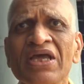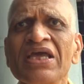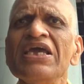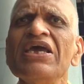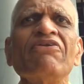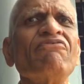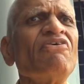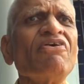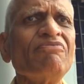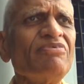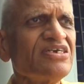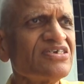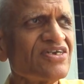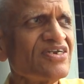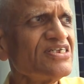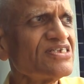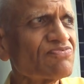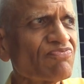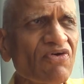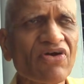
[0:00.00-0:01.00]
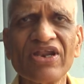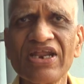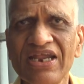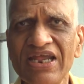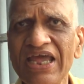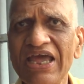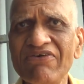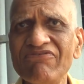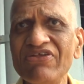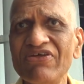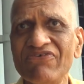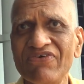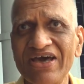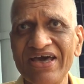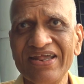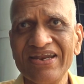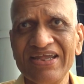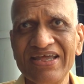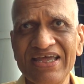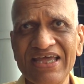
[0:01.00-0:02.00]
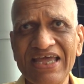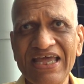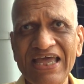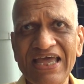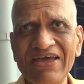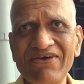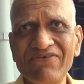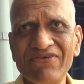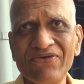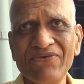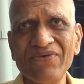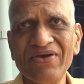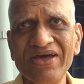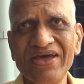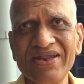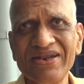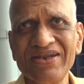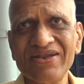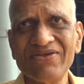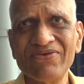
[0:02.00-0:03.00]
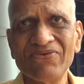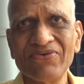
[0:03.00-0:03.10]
Information is for everywhere. Everywhere.